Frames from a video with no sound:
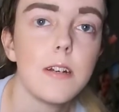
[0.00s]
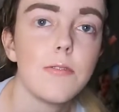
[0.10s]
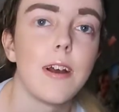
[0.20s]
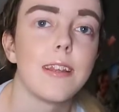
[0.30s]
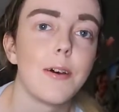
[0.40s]

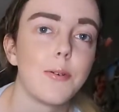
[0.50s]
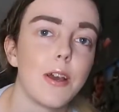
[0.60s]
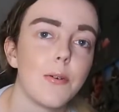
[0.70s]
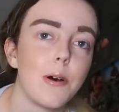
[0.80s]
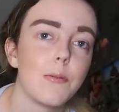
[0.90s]
Right, there we
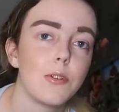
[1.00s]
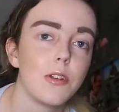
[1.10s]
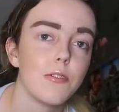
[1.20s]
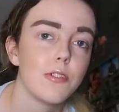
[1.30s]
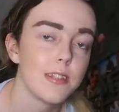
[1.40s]
go, that will
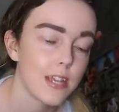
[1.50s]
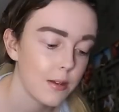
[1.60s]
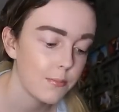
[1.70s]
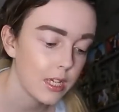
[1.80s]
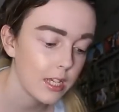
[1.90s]
do for the
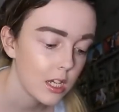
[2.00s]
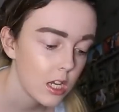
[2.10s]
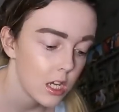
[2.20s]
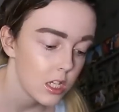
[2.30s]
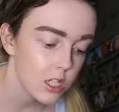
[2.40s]
time being.
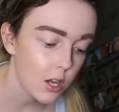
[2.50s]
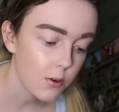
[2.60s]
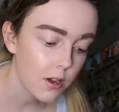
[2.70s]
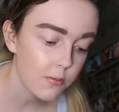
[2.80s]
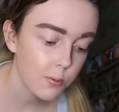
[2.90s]
So
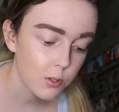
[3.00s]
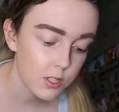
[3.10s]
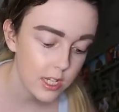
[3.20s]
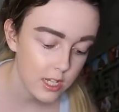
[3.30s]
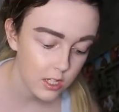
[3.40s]
I've
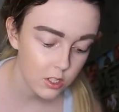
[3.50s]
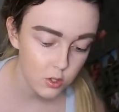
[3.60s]
put it